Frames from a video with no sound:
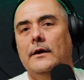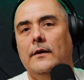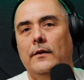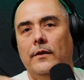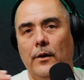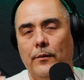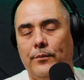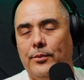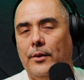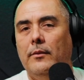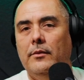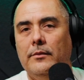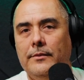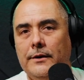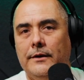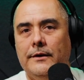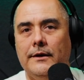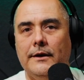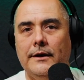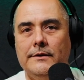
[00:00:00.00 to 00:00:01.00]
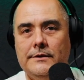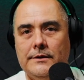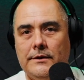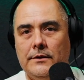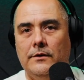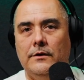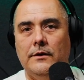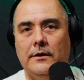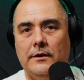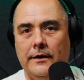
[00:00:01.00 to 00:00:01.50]
They're probably going to
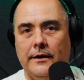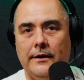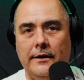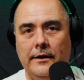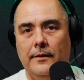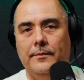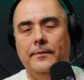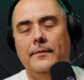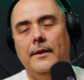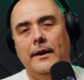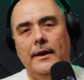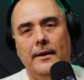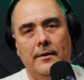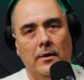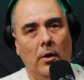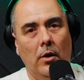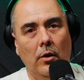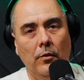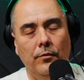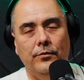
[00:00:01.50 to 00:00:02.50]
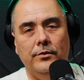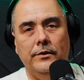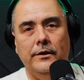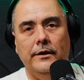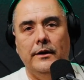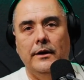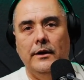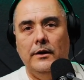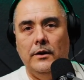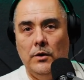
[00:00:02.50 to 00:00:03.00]
continue to click it up,
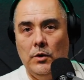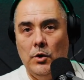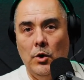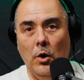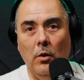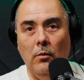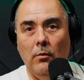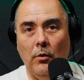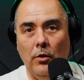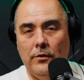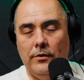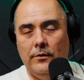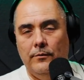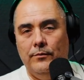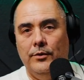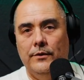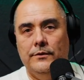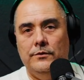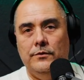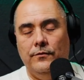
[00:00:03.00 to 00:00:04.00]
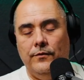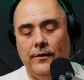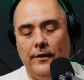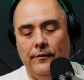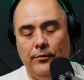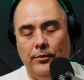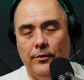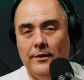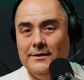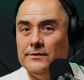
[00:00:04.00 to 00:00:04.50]
hopefully no more than
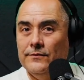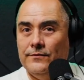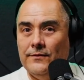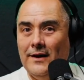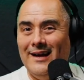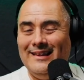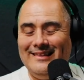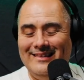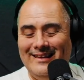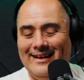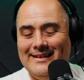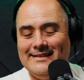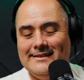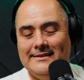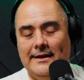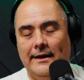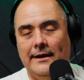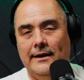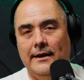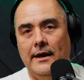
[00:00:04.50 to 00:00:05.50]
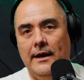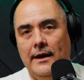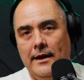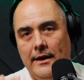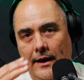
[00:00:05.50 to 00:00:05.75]
0.25 points, if not less than,